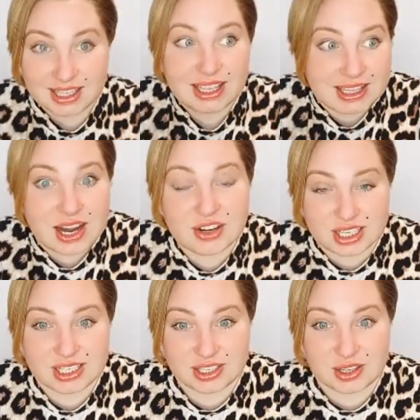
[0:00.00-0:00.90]
There
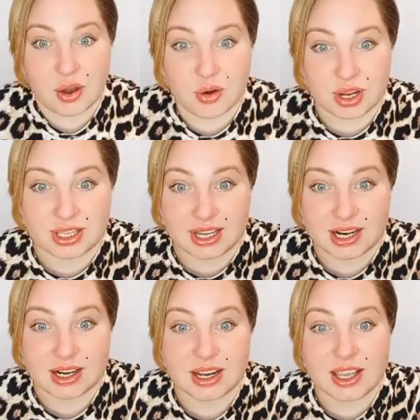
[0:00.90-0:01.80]
is a story
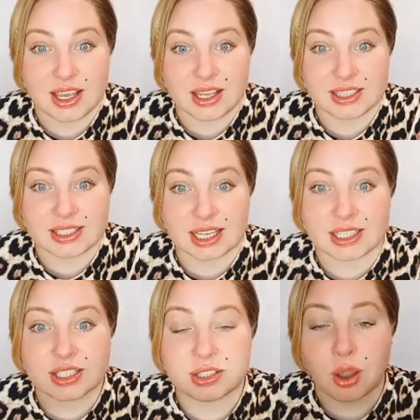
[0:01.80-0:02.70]
there. It's like
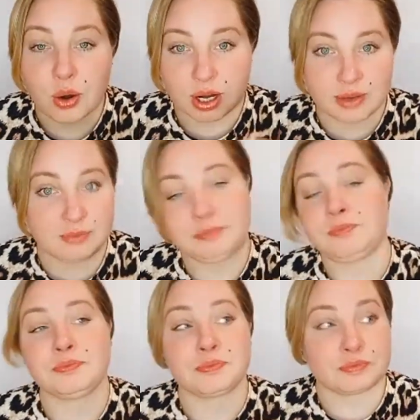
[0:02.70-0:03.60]
story
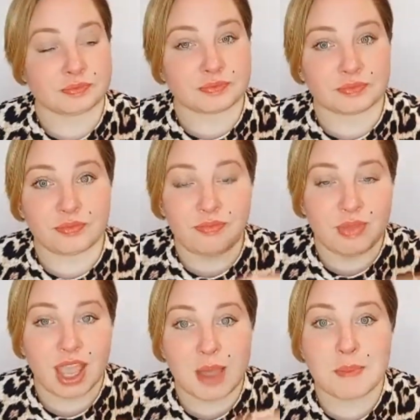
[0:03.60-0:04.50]

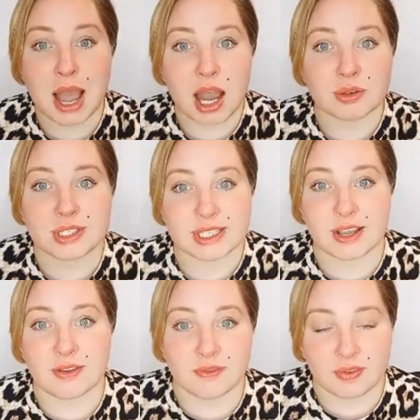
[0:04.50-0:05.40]
about
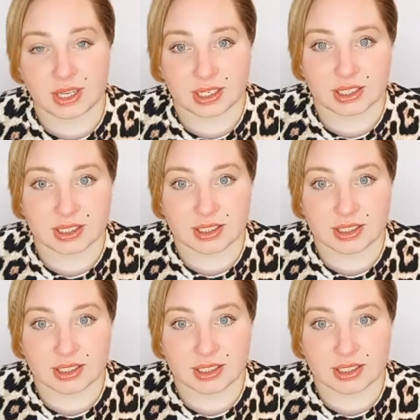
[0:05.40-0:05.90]
something.